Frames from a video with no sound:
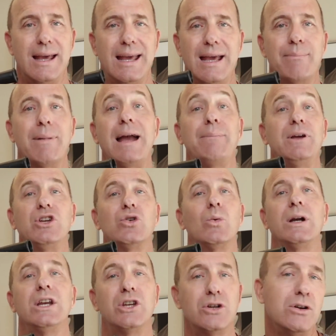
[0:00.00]
It might be
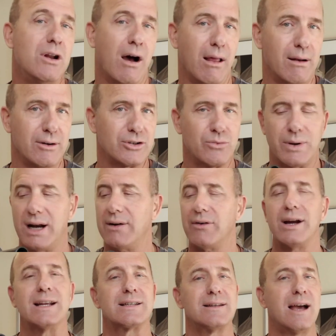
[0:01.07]
$22, whatever.
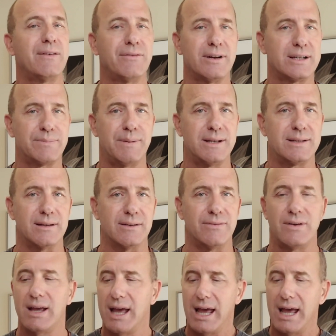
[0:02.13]
It's not very expensive.